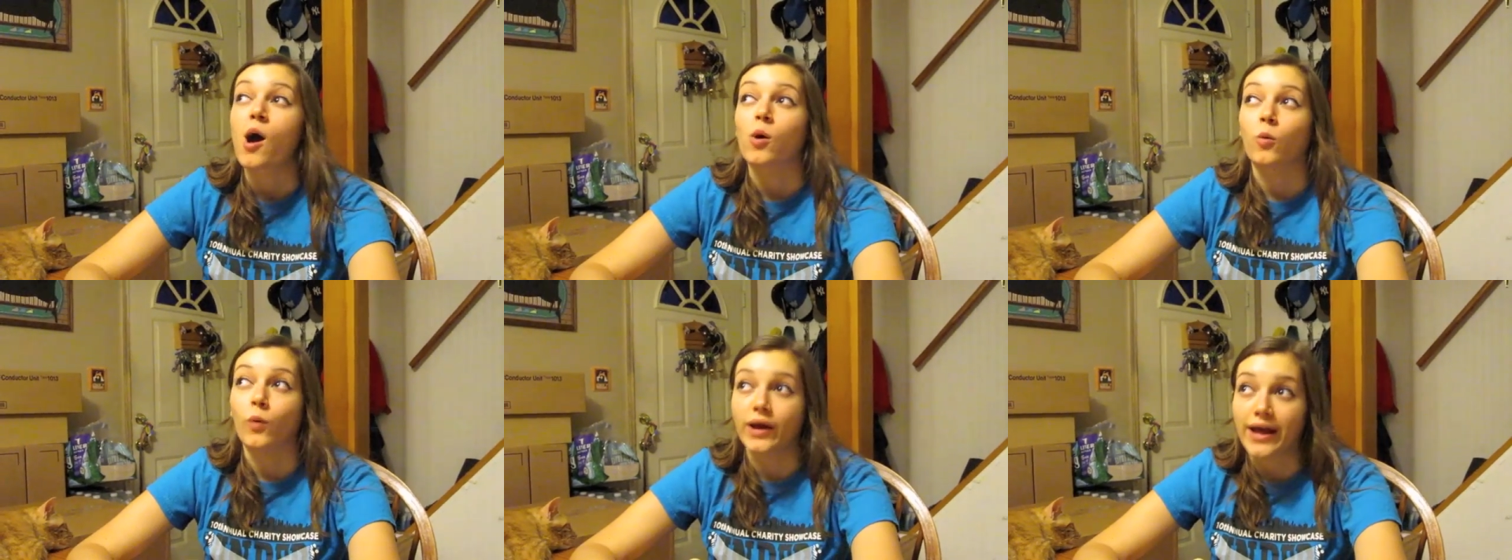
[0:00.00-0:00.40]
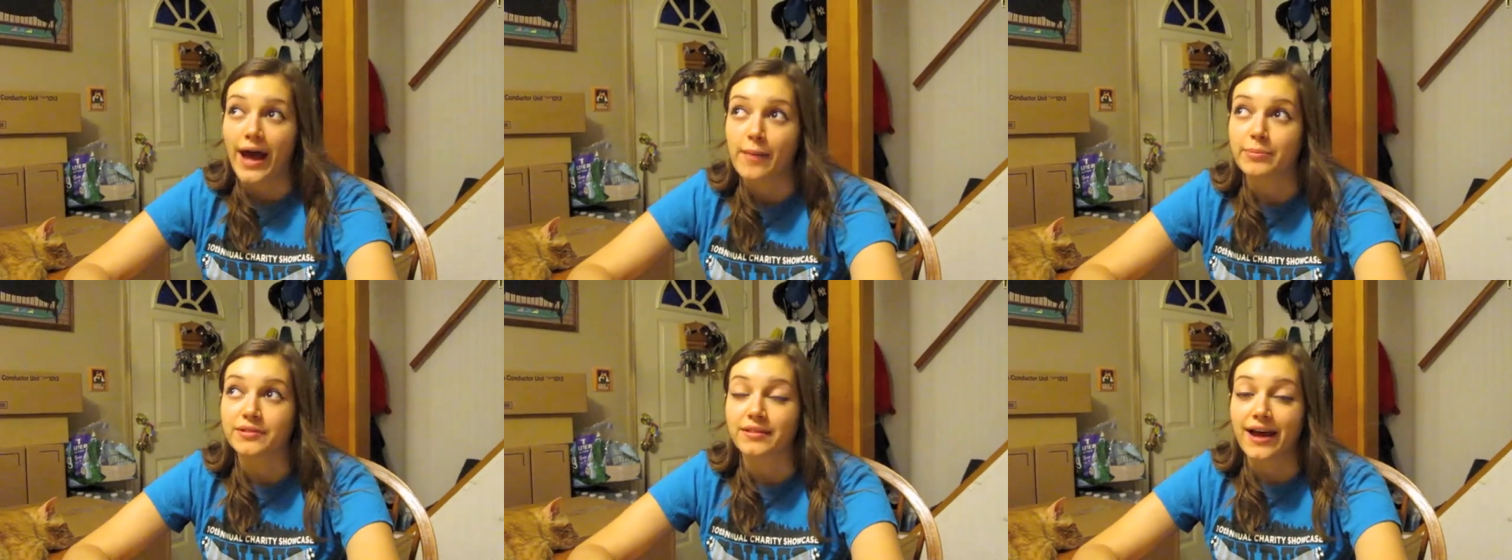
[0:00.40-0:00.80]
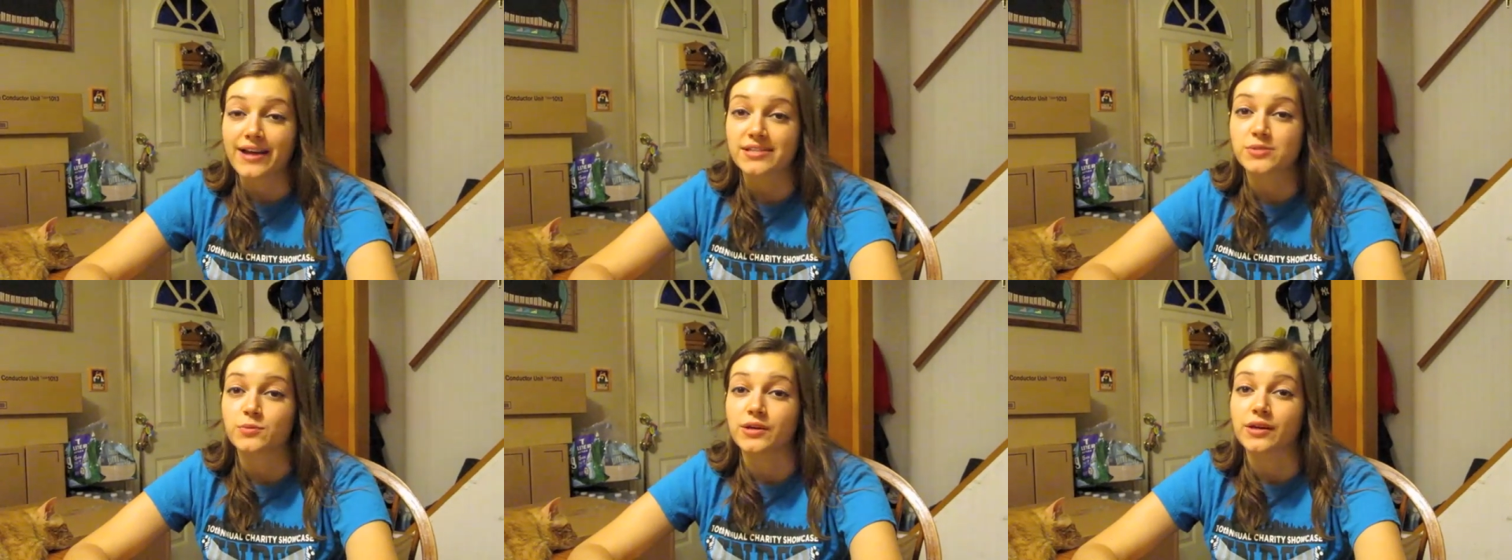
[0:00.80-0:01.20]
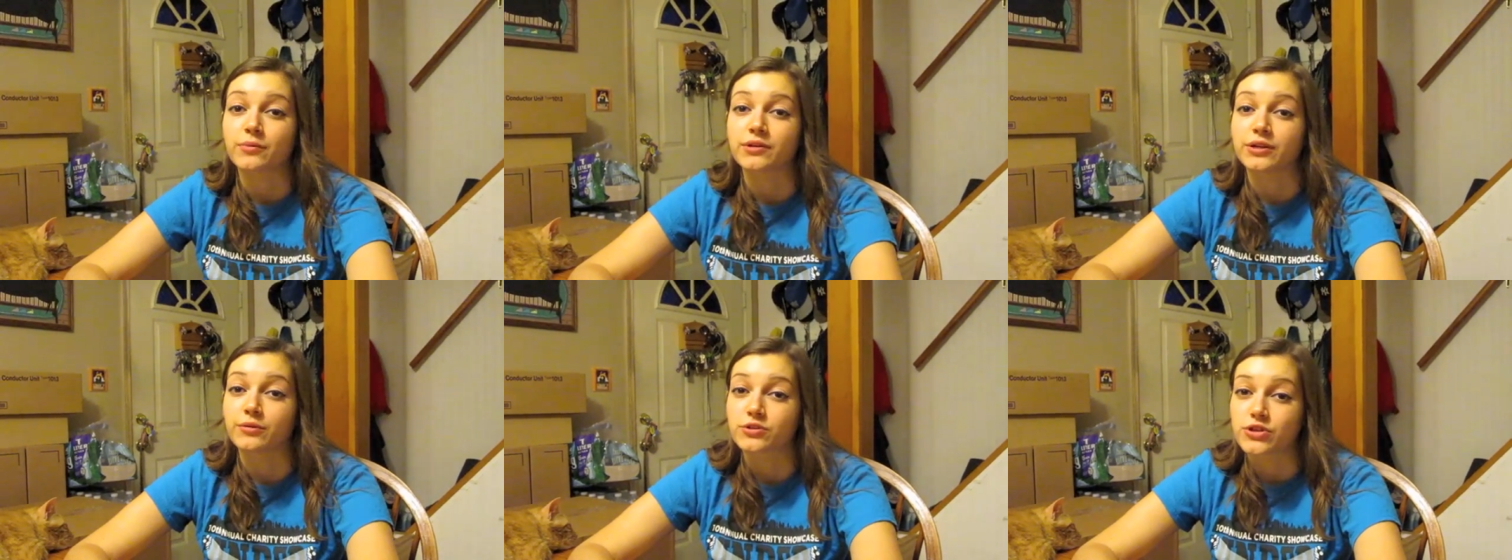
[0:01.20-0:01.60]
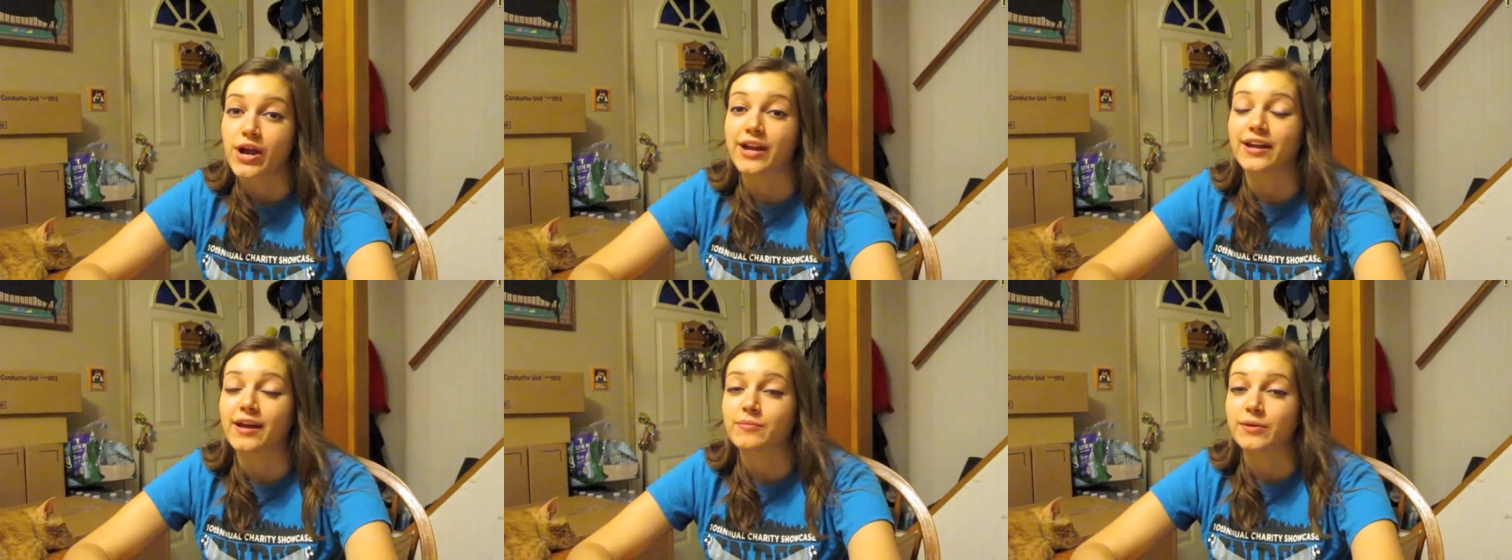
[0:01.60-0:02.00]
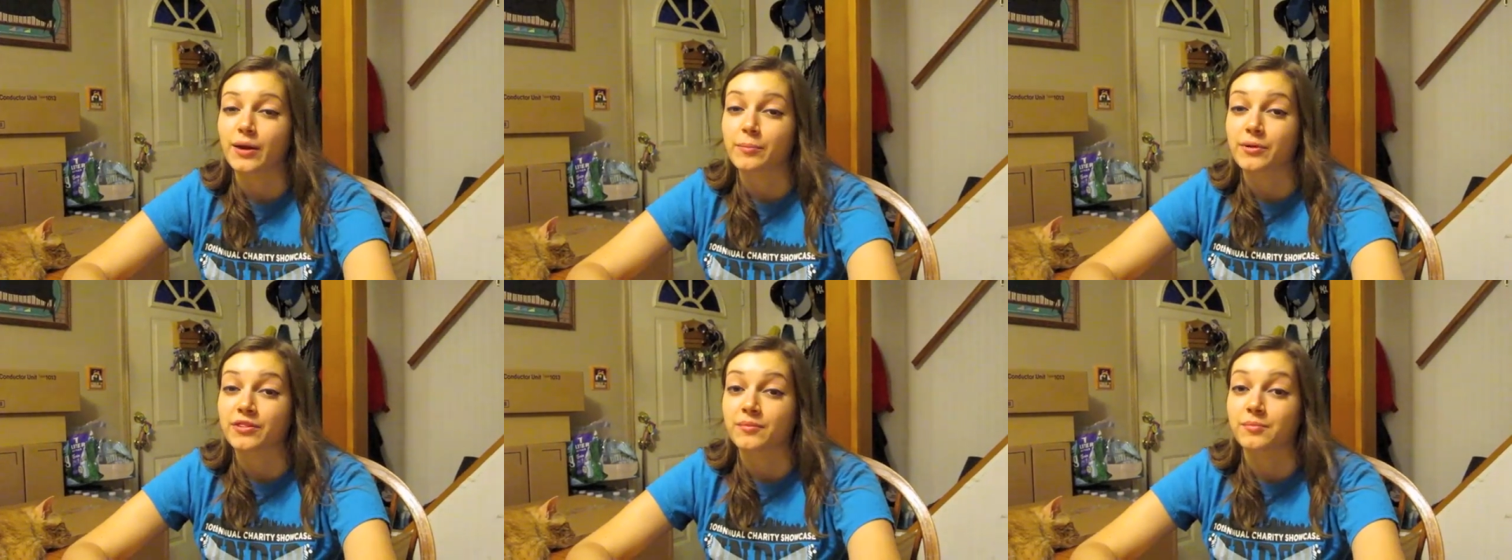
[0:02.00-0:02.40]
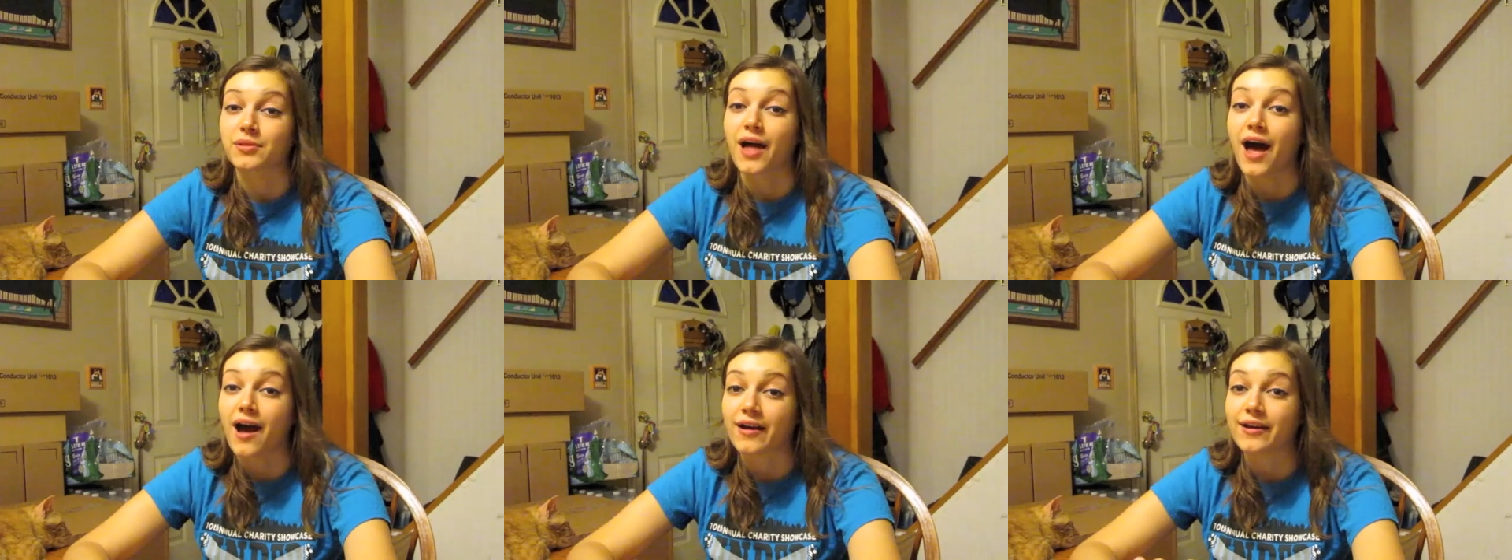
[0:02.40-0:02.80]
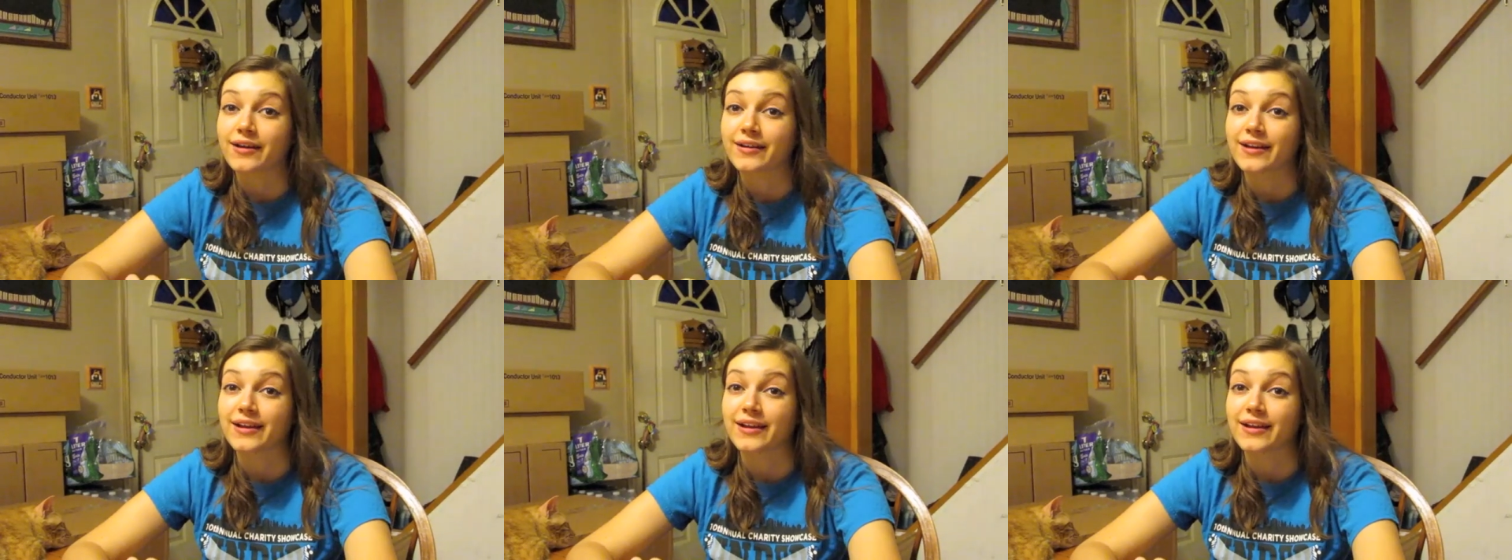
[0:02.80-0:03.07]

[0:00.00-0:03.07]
what happened last week when you were trying to get me up on the block?